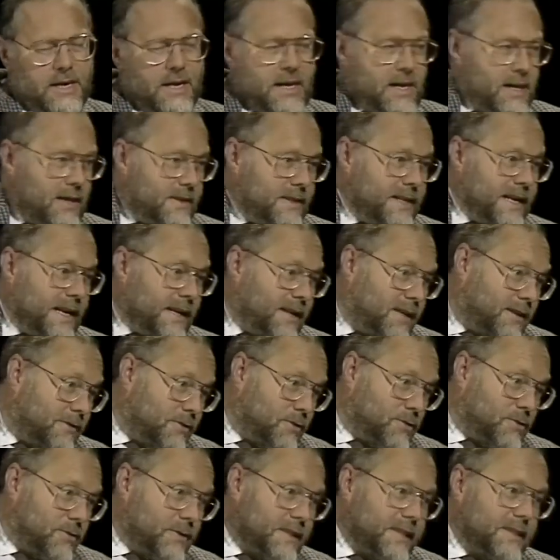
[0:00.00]
At the end of
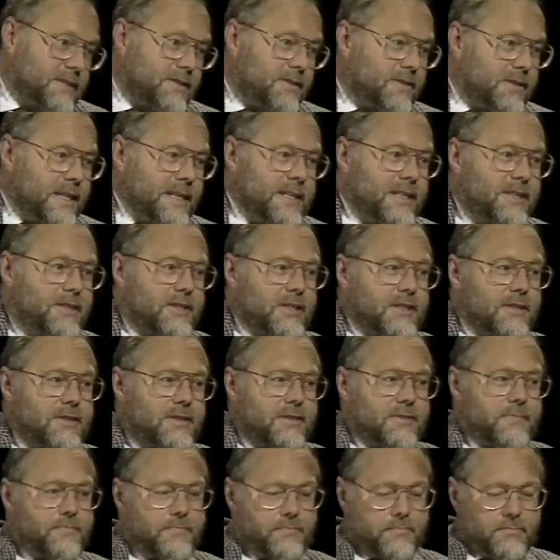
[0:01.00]
all these
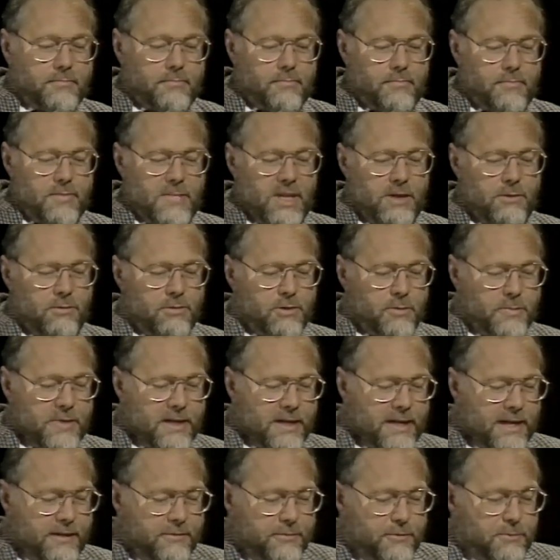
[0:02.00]
stages, we'll be
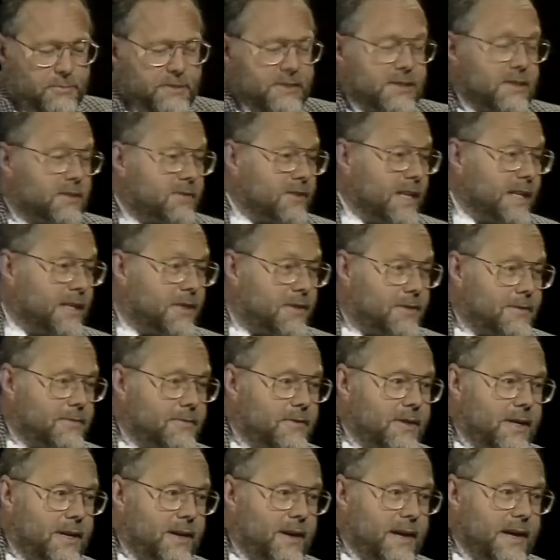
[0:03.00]
left with the centre of
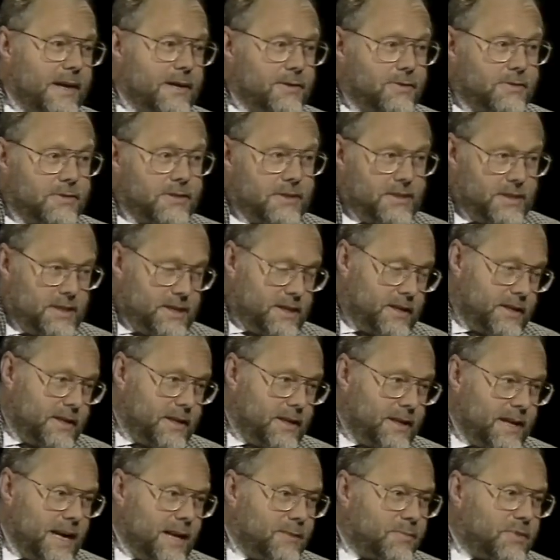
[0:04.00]
the cloud
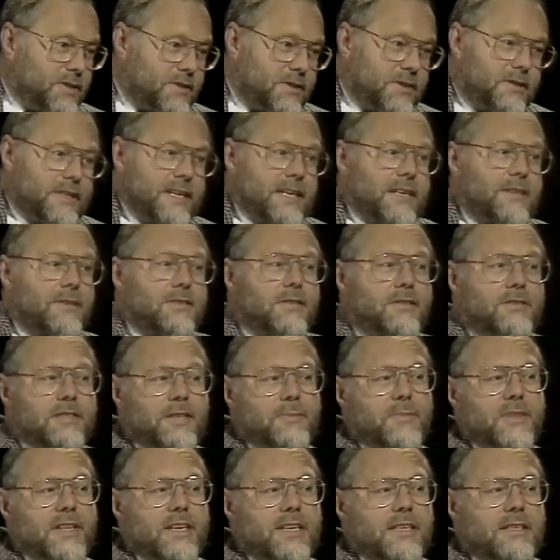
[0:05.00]
collapsed down to
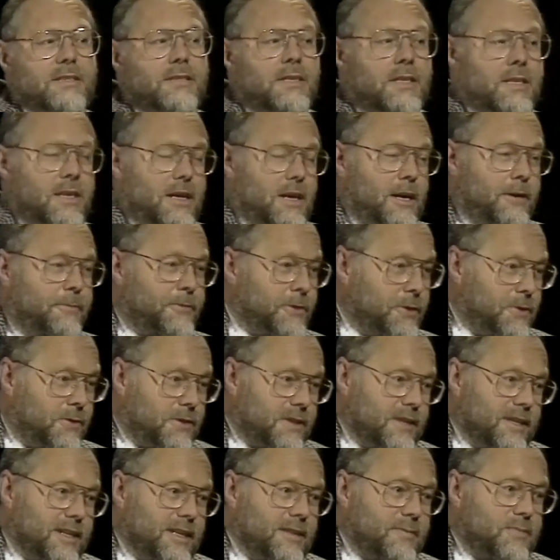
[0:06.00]
something a few
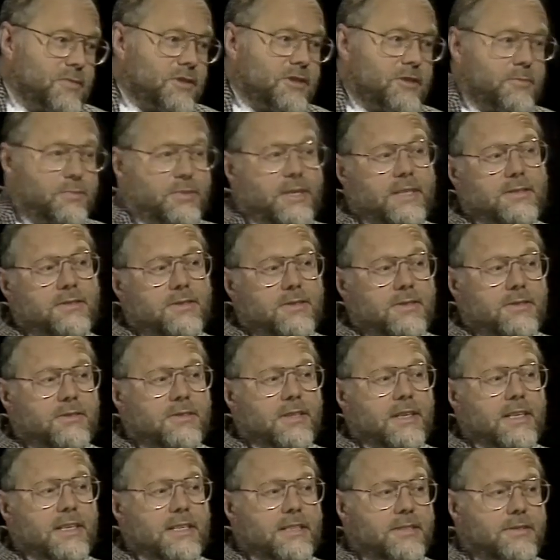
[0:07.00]
times the present
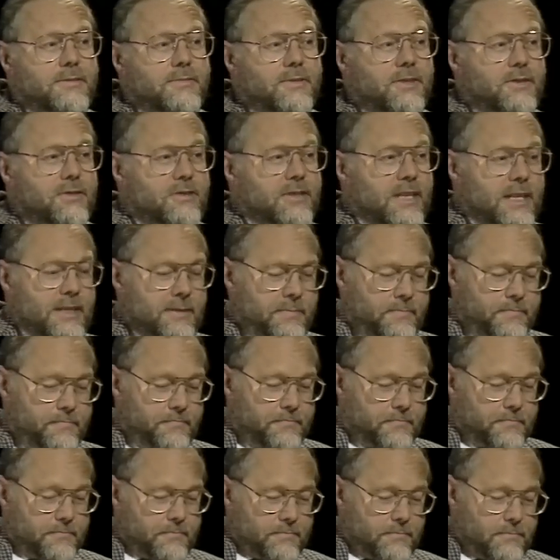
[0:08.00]
size of the Sun,
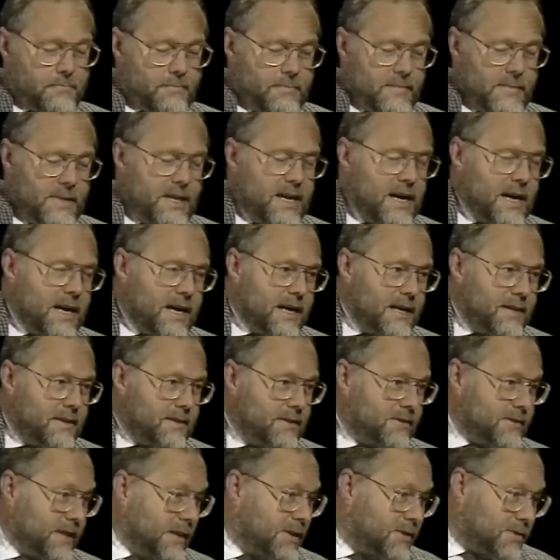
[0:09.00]
uh,
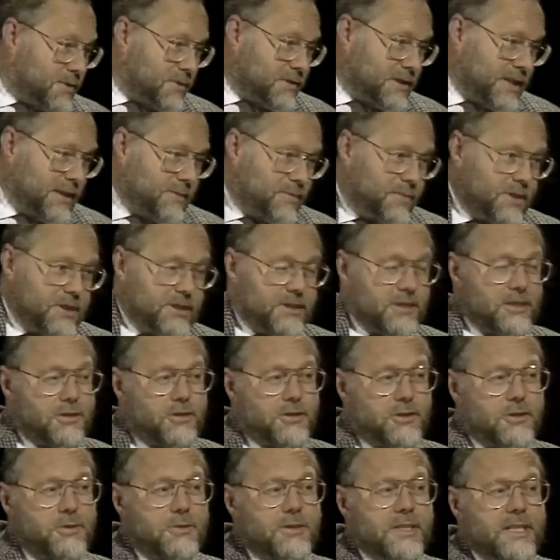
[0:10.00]
the central temperature
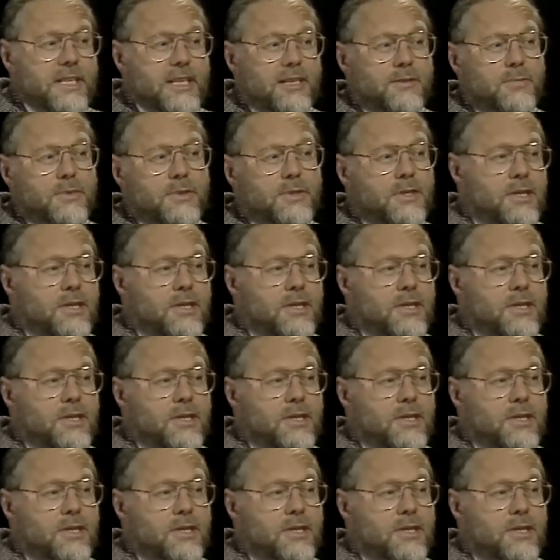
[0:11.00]
shooting up